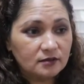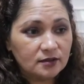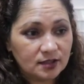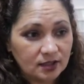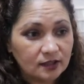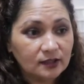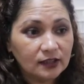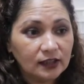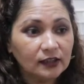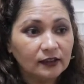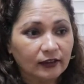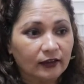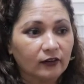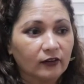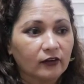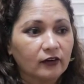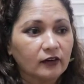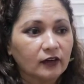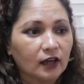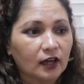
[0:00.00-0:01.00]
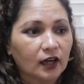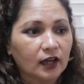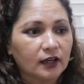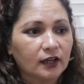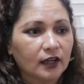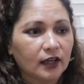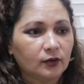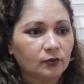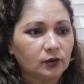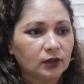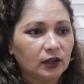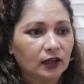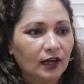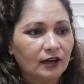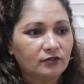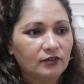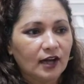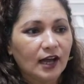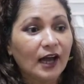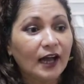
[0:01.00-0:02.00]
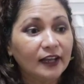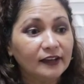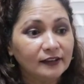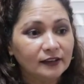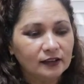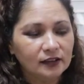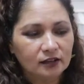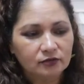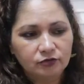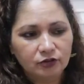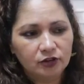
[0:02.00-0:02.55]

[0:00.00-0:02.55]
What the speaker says: sitting there and I will have a hand in it.